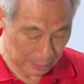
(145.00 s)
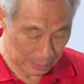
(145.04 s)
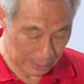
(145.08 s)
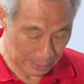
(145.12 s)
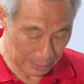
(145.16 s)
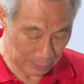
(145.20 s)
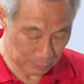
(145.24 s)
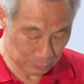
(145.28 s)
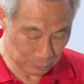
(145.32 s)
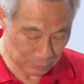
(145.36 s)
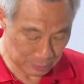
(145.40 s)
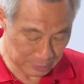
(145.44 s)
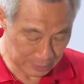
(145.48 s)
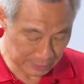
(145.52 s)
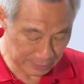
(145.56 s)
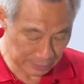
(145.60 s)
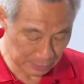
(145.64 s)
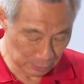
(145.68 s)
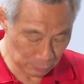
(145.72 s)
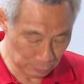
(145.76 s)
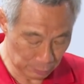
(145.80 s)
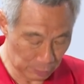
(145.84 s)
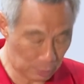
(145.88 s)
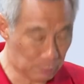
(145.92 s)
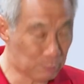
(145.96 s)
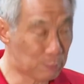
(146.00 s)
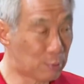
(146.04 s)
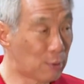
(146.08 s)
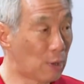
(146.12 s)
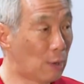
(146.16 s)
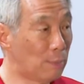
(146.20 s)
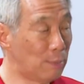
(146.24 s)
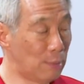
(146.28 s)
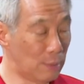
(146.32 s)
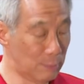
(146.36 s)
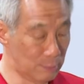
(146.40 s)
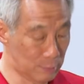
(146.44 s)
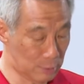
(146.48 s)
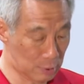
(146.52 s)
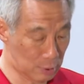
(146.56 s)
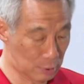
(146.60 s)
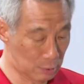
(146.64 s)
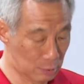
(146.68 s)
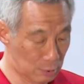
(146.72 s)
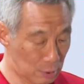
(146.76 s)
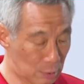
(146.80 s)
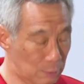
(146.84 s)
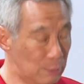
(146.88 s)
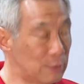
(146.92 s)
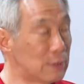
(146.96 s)
and to deal with
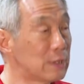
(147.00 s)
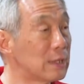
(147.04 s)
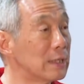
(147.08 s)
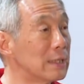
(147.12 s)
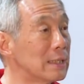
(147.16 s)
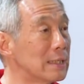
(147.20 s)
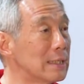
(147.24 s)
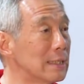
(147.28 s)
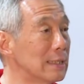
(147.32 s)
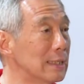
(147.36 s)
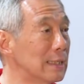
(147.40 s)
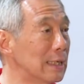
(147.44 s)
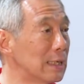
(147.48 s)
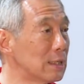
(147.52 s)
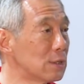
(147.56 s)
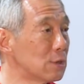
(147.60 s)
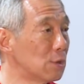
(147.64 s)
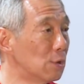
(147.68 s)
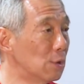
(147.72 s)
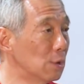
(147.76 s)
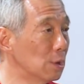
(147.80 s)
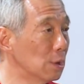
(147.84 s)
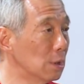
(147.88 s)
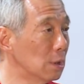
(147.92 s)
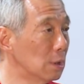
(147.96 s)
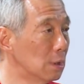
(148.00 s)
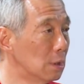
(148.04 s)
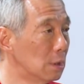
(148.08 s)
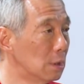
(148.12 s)
problems which concern us all.